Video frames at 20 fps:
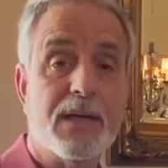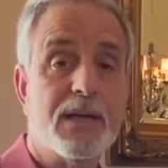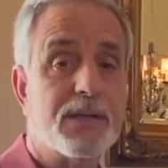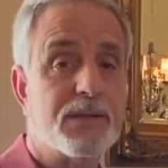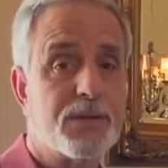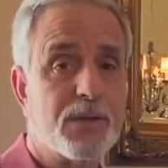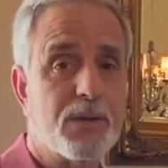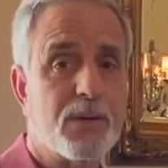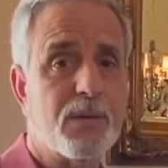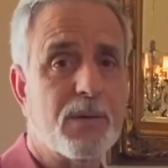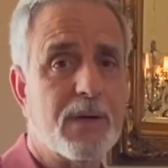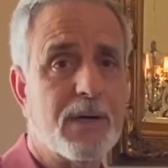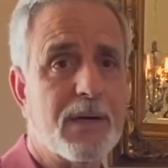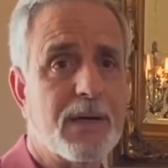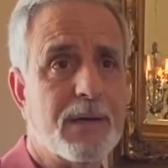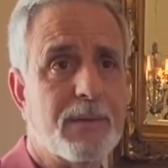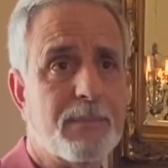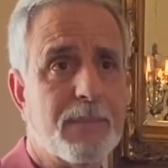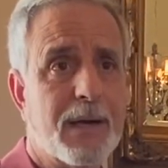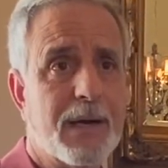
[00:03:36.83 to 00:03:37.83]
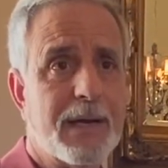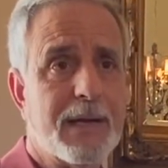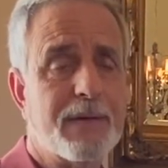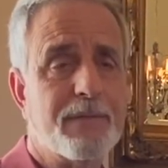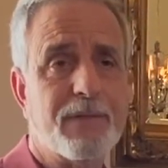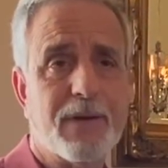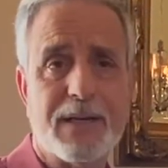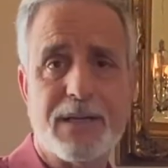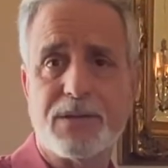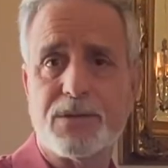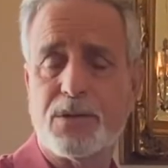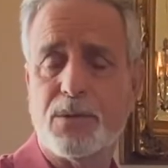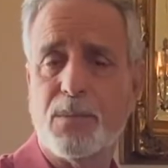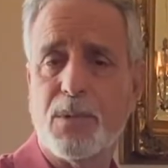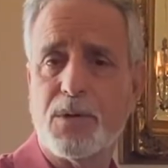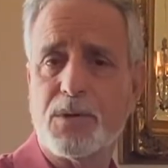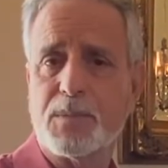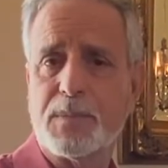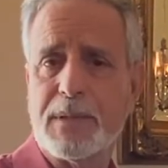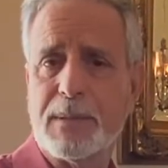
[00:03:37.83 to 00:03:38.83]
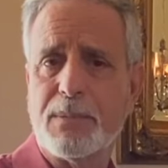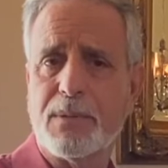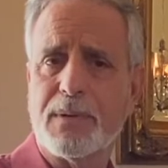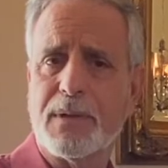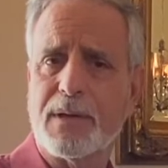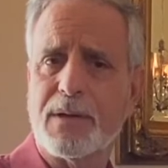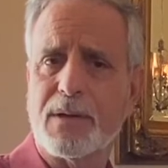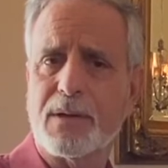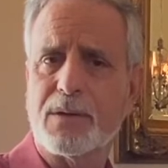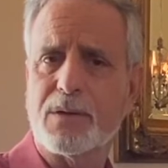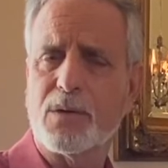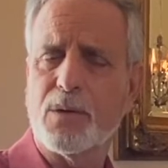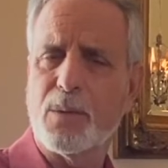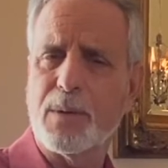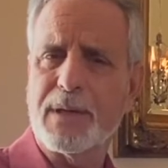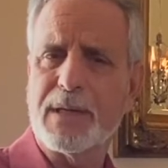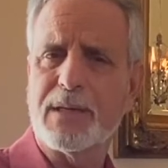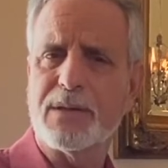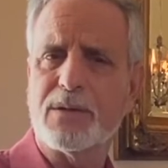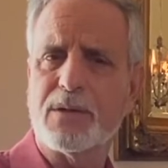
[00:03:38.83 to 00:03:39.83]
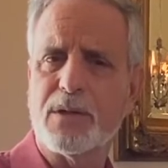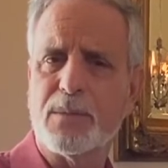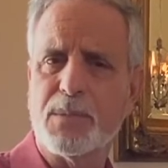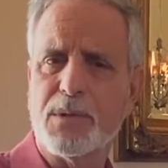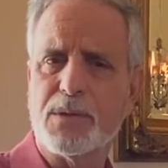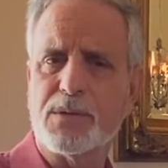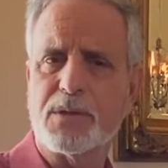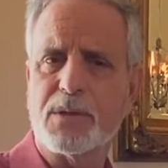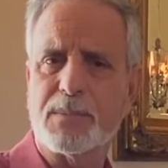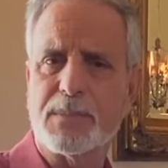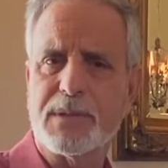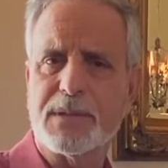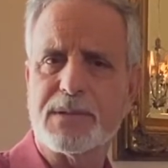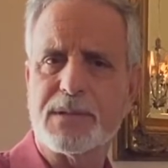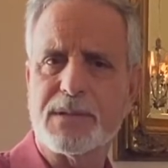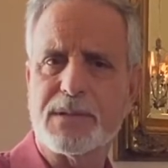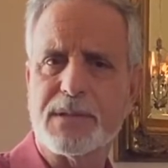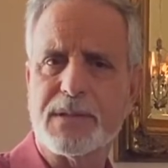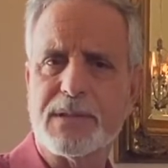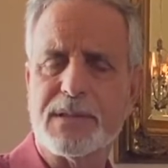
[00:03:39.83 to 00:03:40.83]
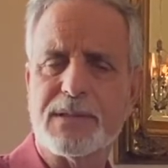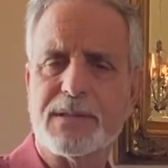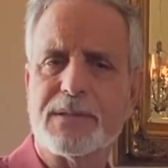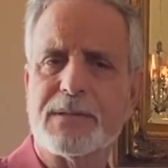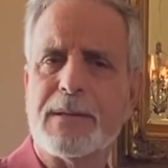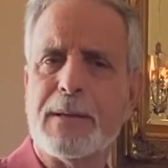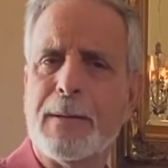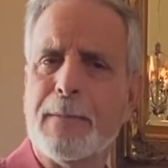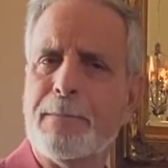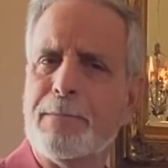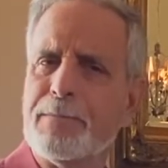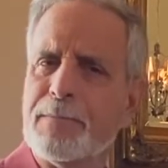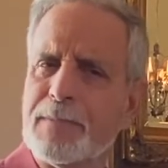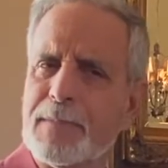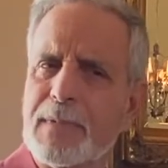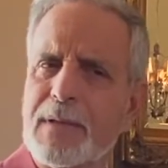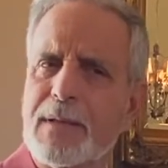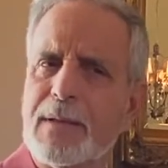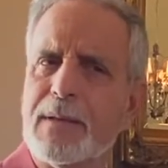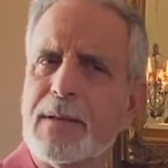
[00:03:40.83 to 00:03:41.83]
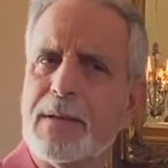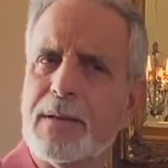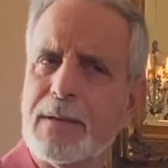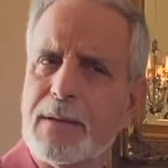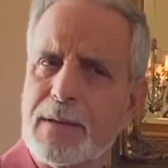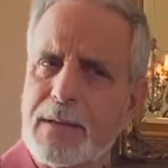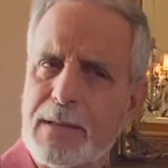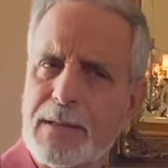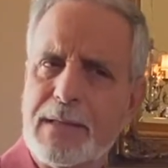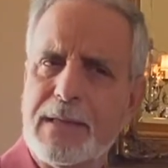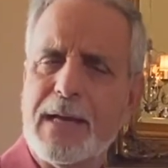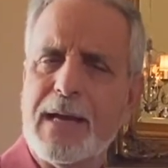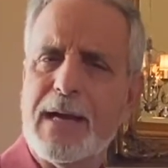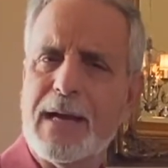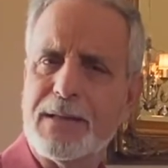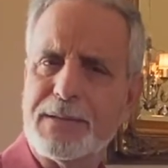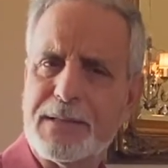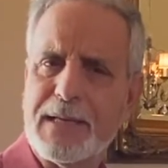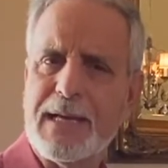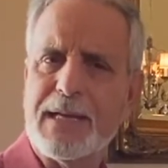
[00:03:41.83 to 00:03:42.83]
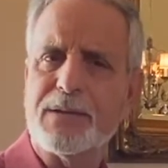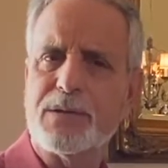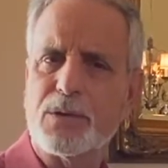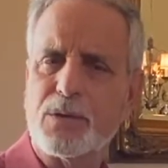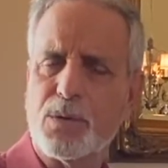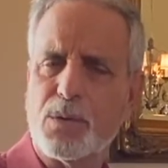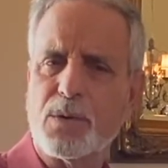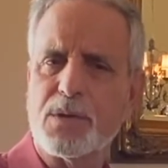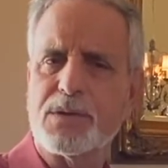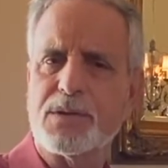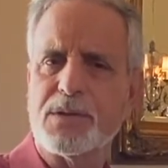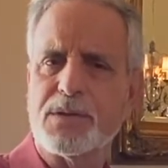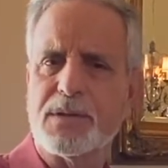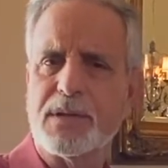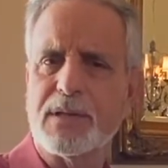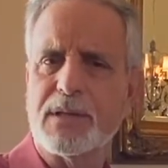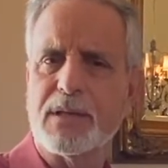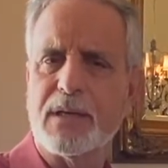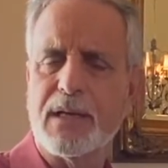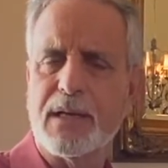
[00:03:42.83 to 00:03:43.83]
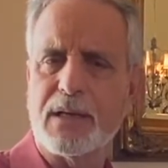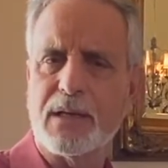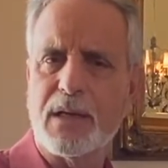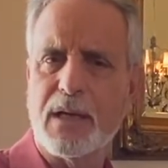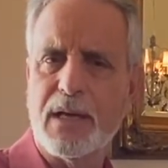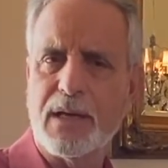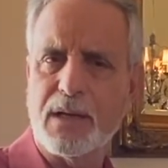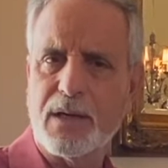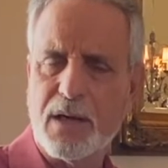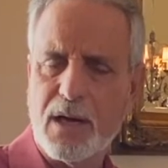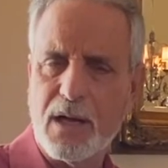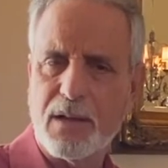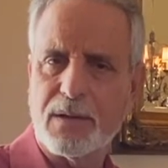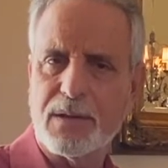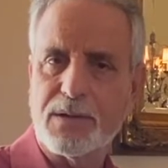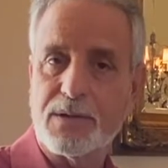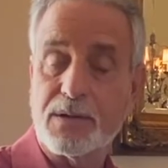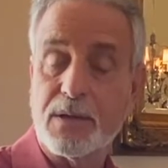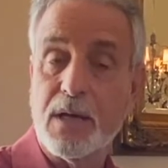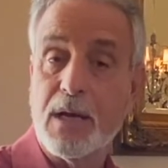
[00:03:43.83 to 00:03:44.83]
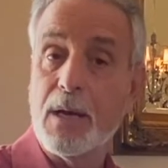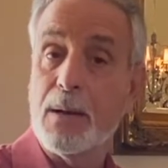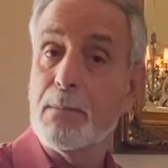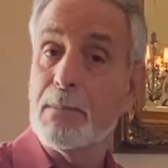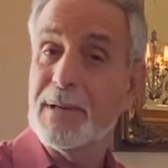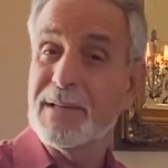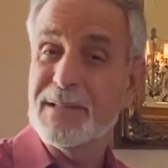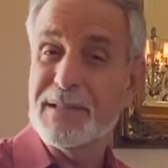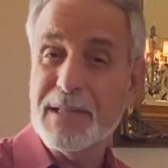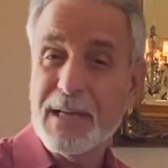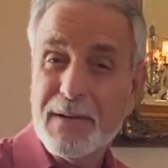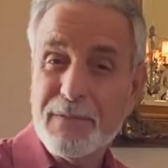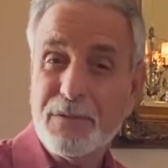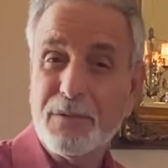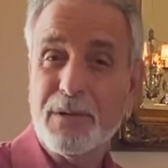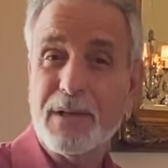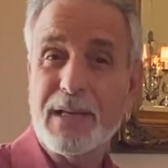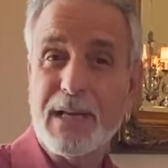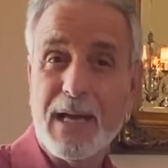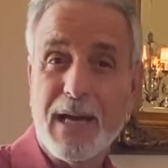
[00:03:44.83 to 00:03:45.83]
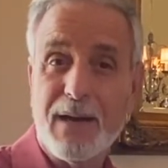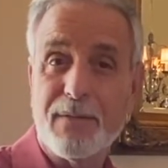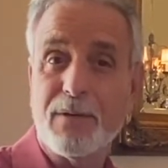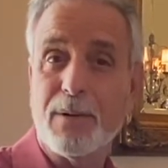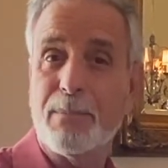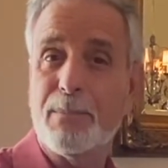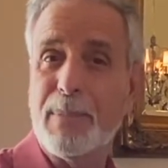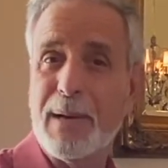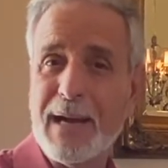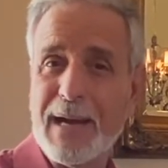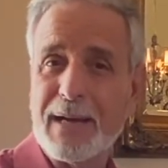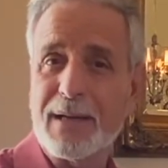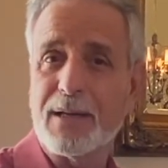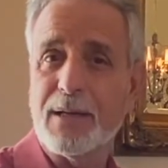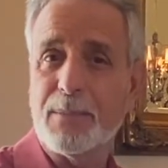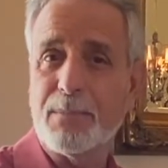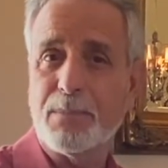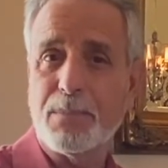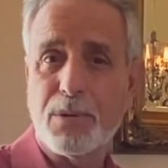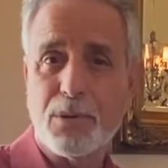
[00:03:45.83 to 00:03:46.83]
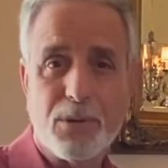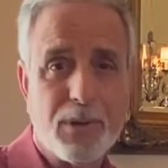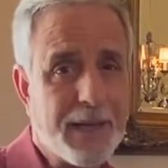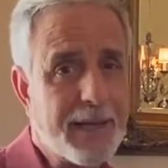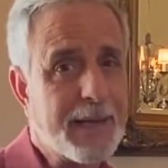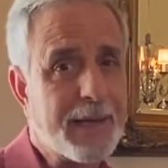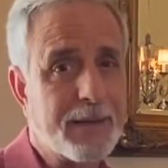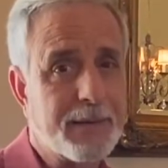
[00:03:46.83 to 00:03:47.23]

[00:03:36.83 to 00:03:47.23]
So my advice to most people that are going into the music business is, yeah, take the courses in college, but definitely have a backup plan.